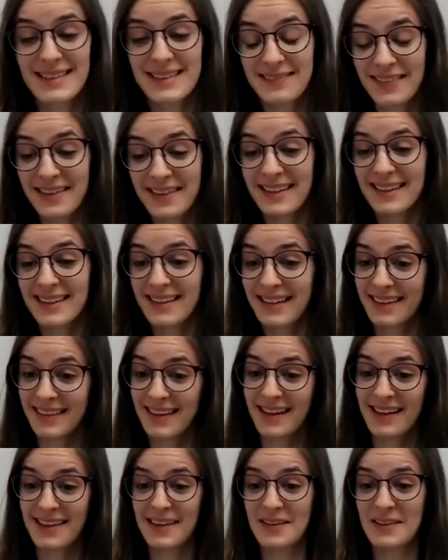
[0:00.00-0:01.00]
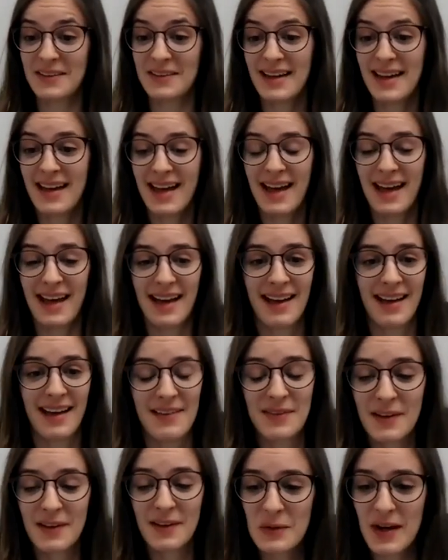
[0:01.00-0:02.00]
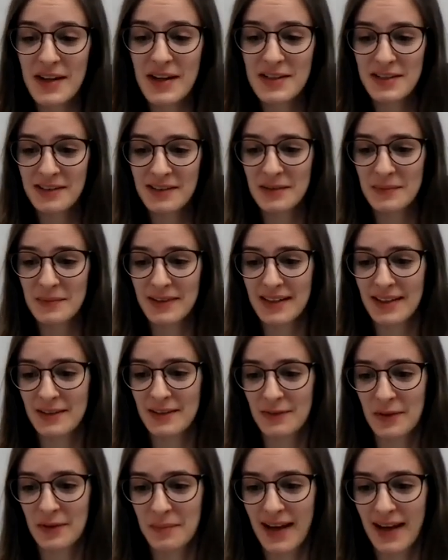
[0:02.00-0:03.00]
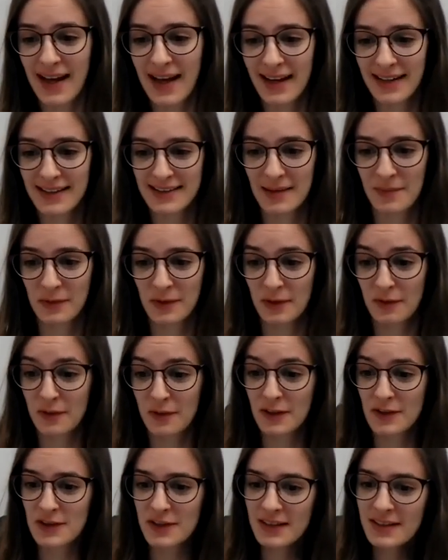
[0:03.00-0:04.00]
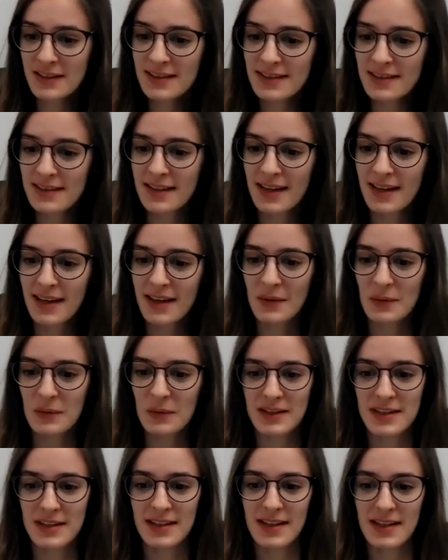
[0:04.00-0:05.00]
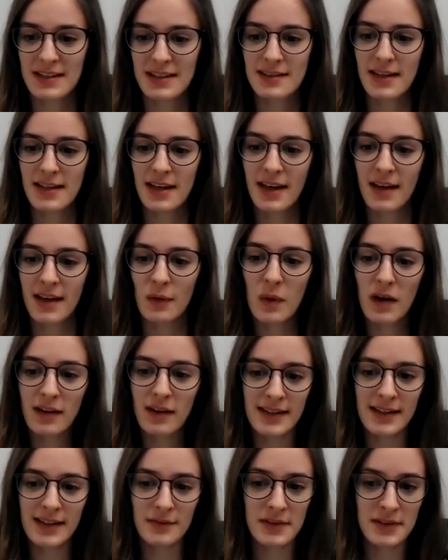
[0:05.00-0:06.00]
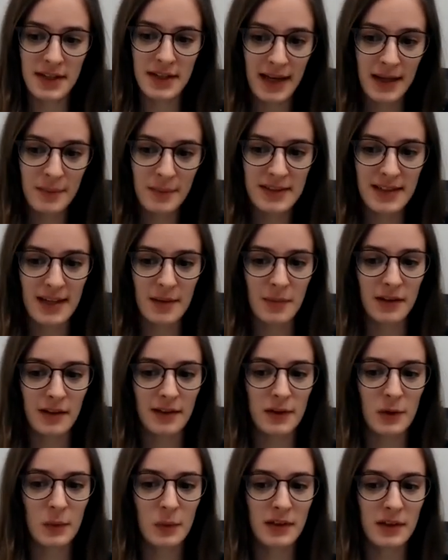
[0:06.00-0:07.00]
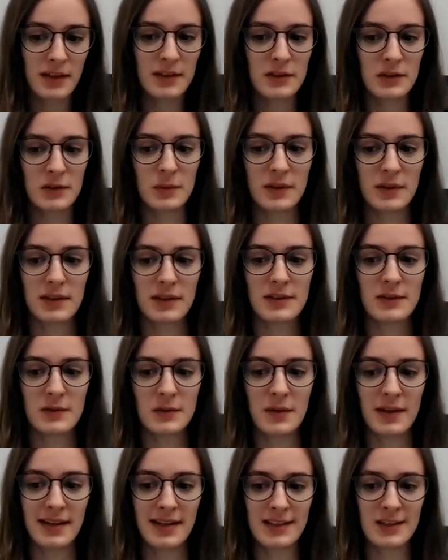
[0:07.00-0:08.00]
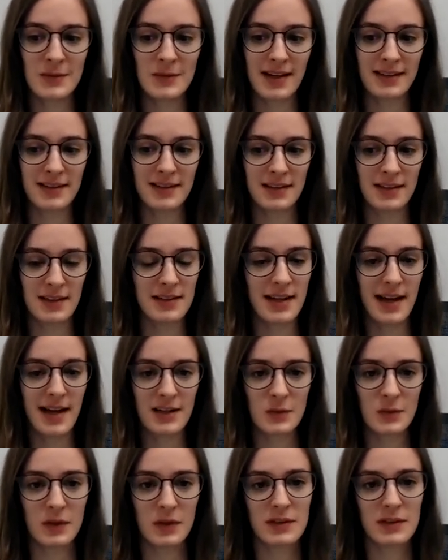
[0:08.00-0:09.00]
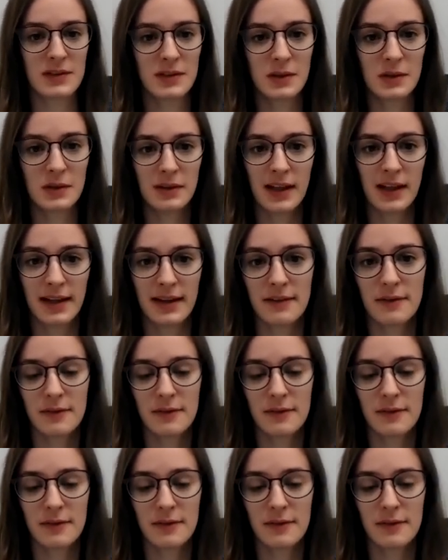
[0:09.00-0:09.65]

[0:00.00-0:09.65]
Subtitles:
very good, thank you. I've got a question coming in from Alexandra Rogers, which is what kind of timetable are you working towards when expecting the dashboard to go live?